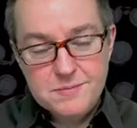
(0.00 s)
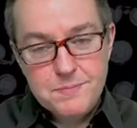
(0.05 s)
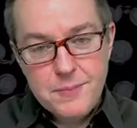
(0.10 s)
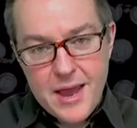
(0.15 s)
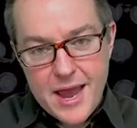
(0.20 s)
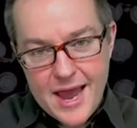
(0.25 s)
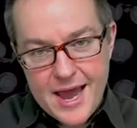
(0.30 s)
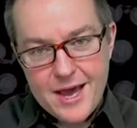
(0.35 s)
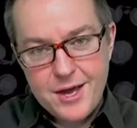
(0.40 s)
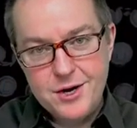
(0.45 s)

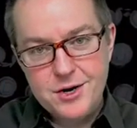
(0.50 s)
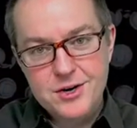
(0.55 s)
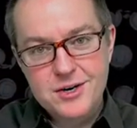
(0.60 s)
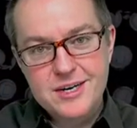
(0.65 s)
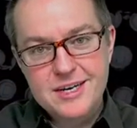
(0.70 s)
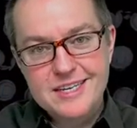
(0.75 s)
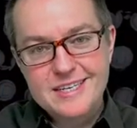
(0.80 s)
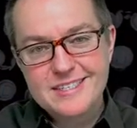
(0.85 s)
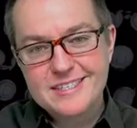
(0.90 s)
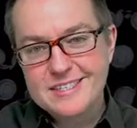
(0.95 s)
pattern
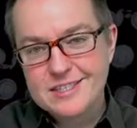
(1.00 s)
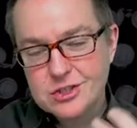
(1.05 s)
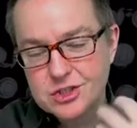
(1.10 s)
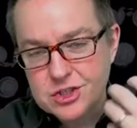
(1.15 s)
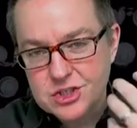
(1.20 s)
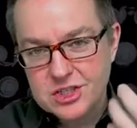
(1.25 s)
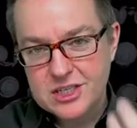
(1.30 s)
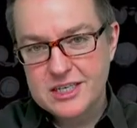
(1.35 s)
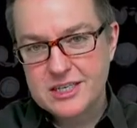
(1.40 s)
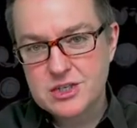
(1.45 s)

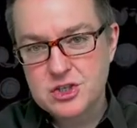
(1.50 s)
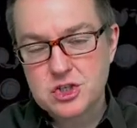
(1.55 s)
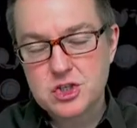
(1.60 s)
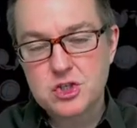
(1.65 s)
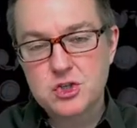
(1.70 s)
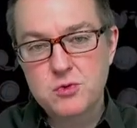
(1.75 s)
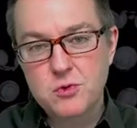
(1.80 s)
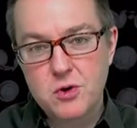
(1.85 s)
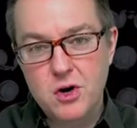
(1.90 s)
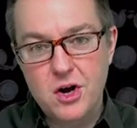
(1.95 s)
isn't as
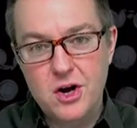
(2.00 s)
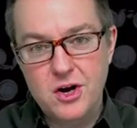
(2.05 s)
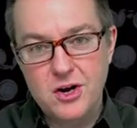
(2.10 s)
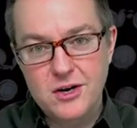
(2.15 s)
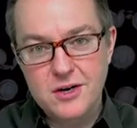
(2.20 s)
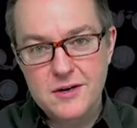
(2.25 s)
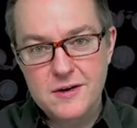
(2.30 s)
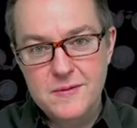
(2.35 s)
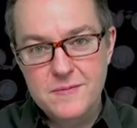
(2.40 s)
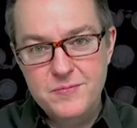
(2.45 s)
strong.